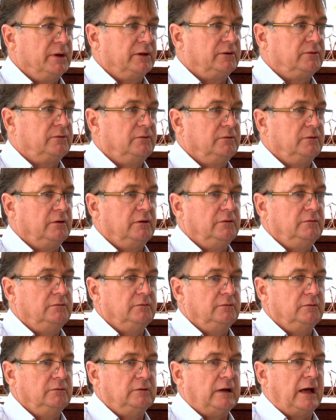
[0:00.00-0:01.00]
but
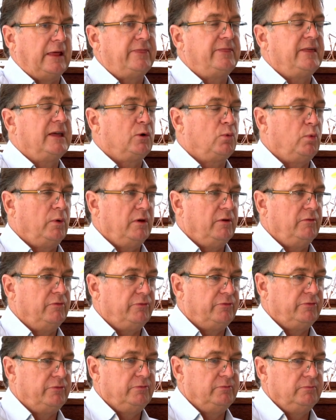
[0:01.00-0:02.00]
I think we've
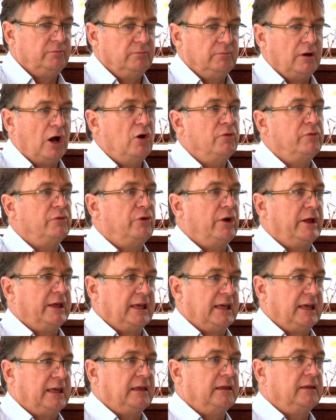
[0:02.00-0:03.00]

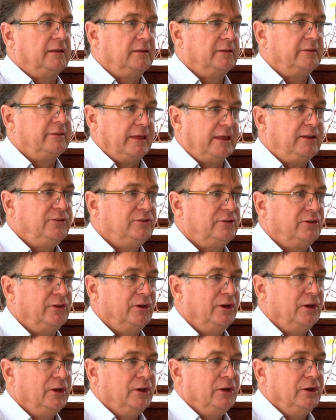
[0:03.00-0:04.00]
over-egging things.
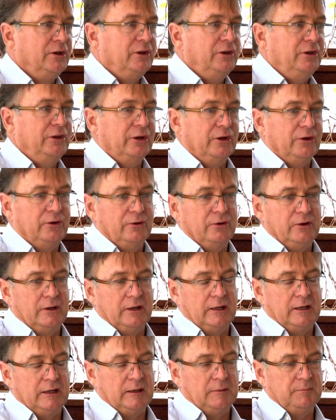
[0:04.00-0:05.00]
You
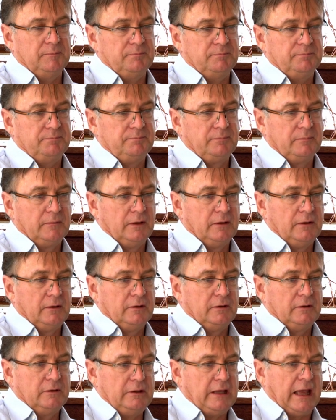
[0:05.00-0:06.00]
know,
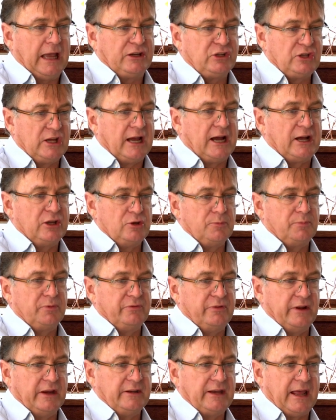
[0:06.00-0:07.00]
actually how you
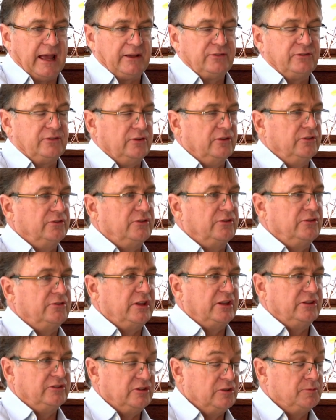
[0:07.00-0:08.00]
prevent accidents and
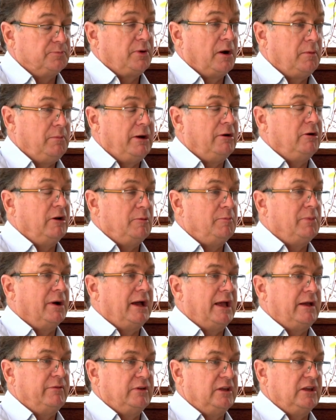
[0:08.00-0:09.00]
things is primarily
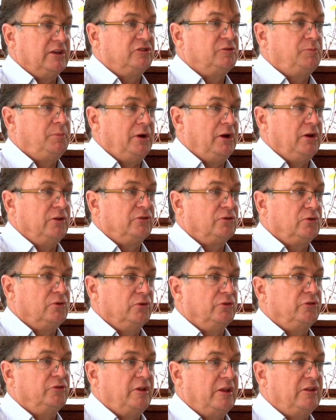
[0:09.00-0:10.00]
by having experienced,
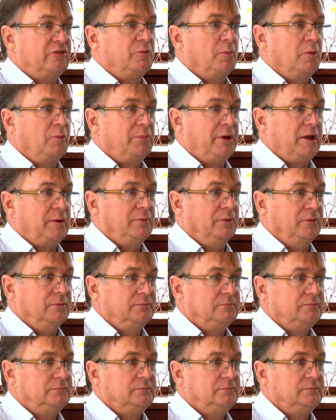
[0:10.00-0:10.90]
good, sensible people.